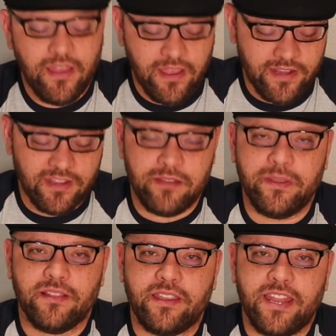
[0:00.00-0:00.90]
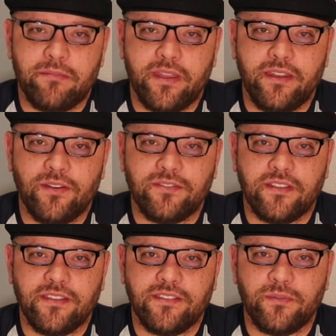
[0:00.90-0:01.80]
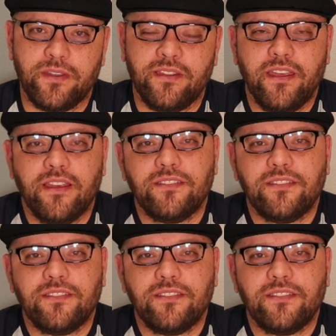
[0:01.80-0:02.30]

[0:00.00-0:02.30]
Again, I'm going to be looking at my notes on this one.